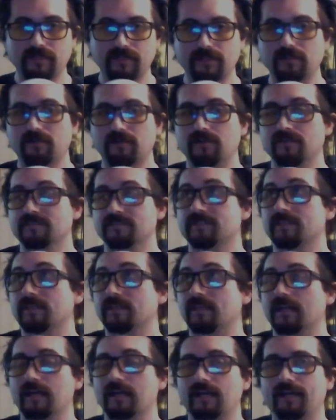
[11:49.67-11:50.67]
the all-seeing
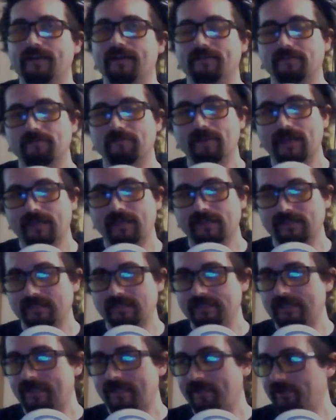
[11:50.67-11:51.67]
eye on the back of the
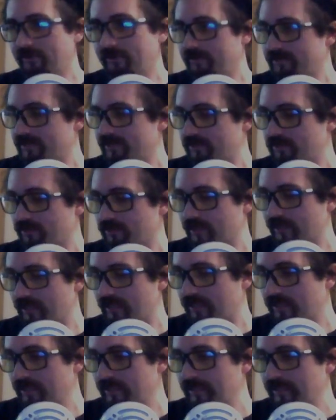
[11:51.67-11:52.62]
dollar to try and